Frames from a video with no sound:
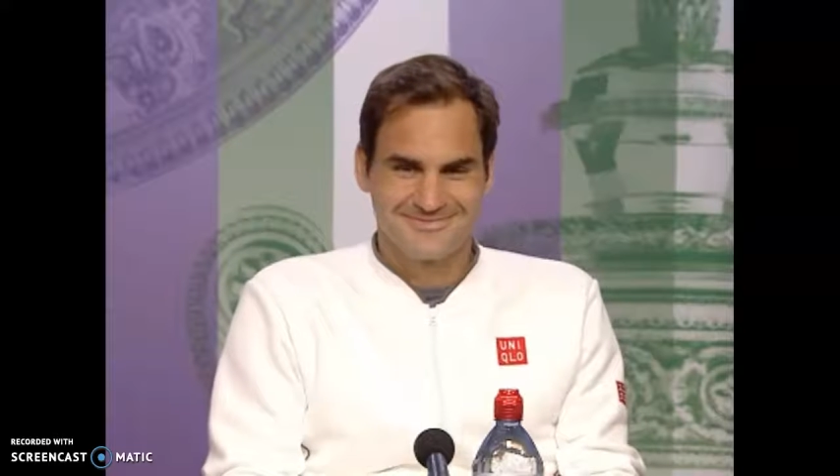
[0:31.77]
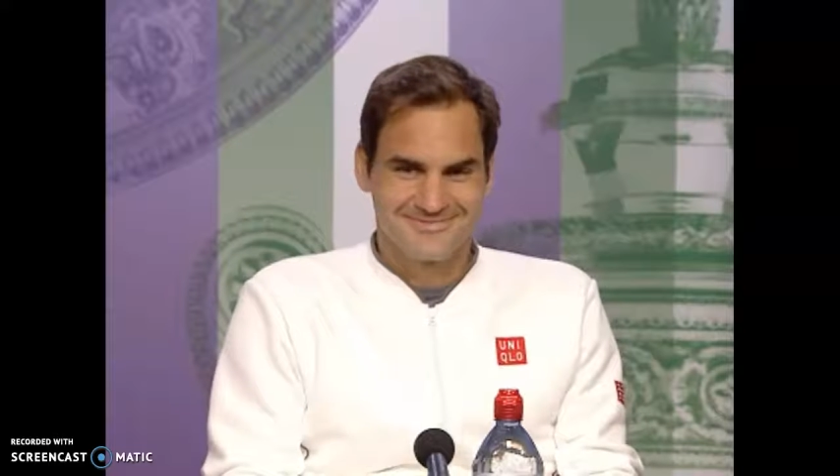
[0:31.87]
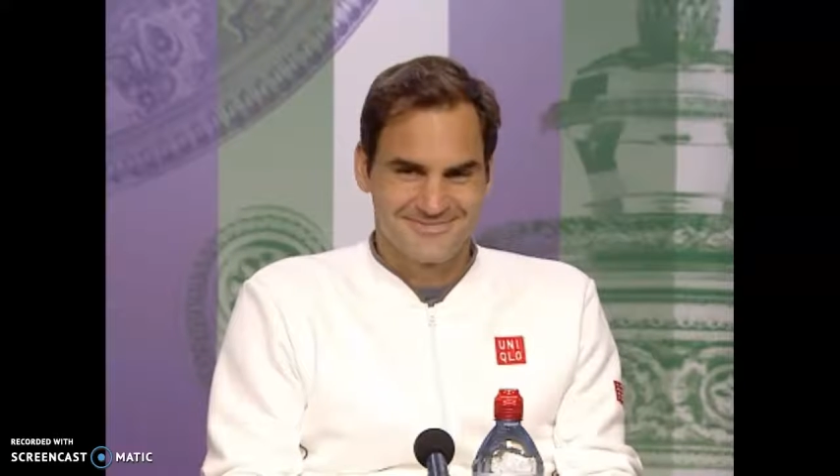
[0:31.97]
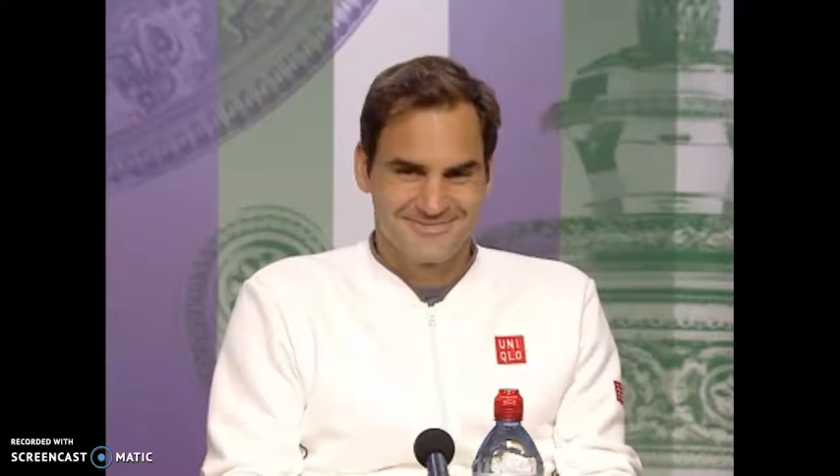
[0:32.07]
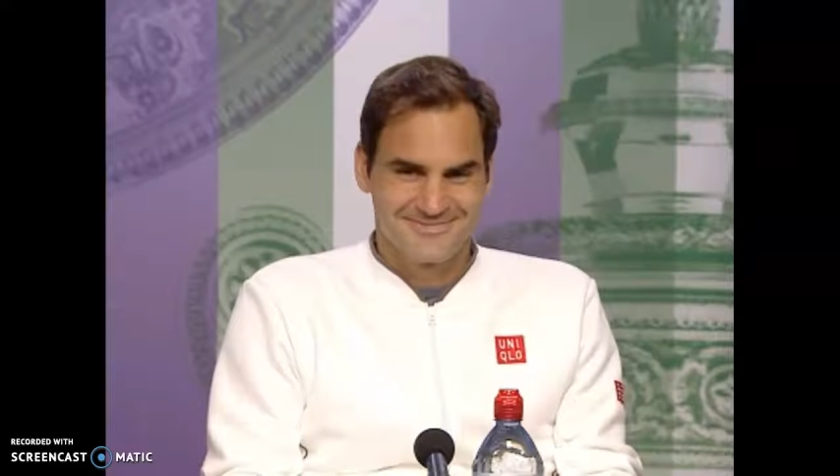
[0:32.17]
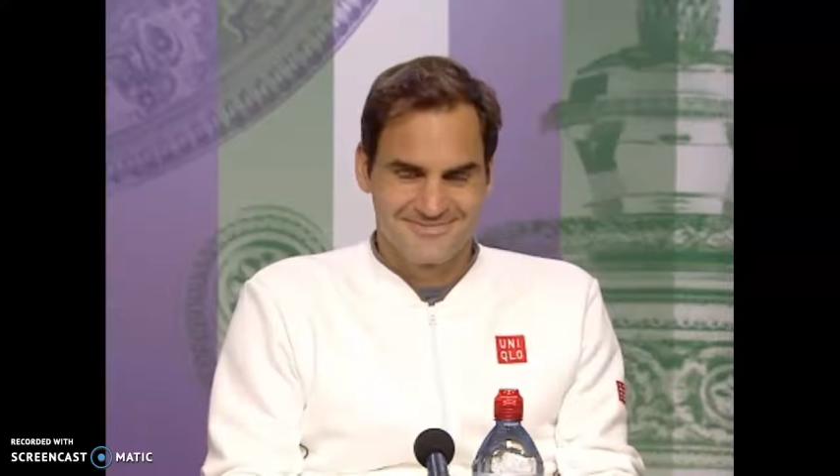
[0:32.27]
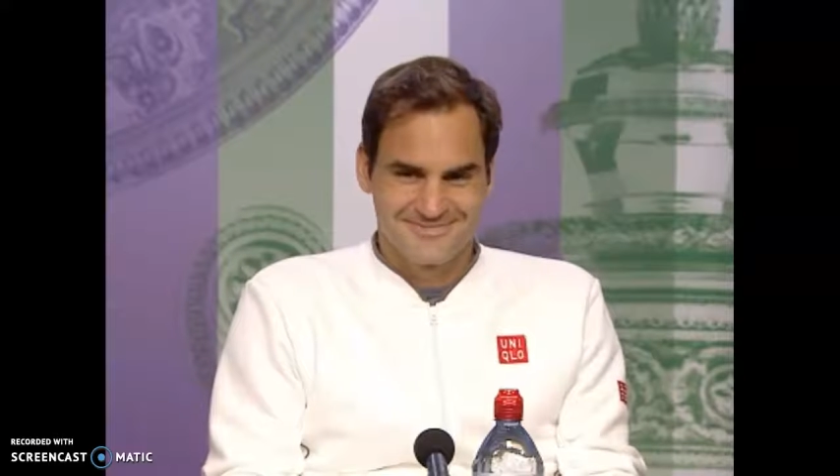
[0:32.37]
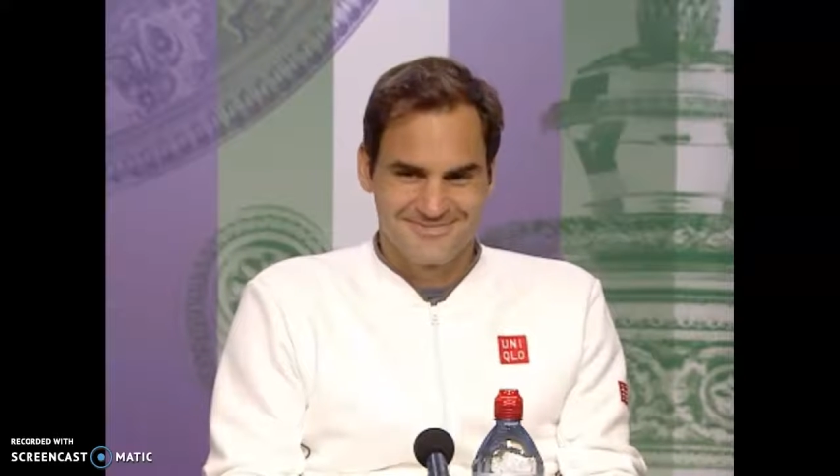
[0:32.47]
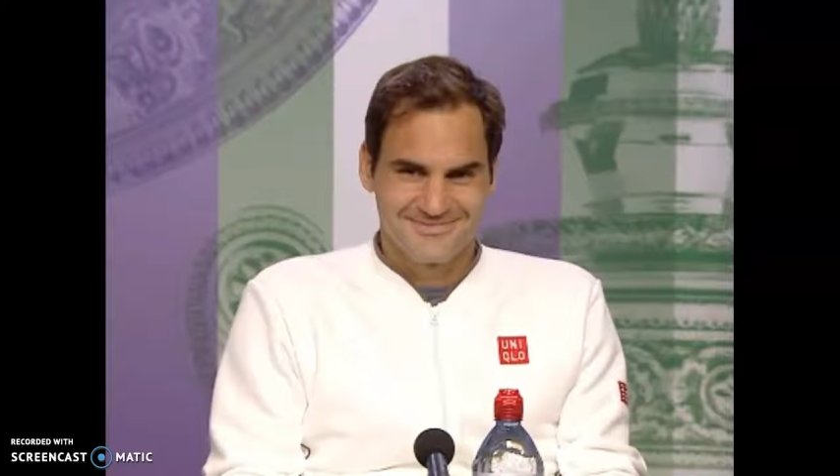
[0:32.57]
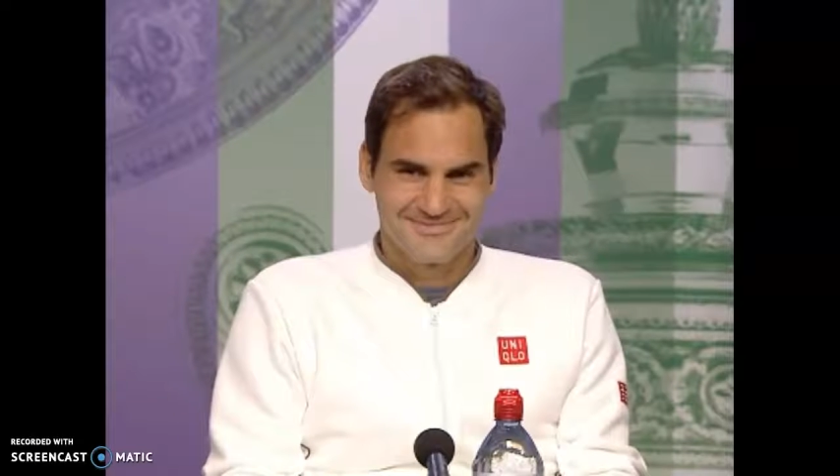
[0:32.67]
which is why they make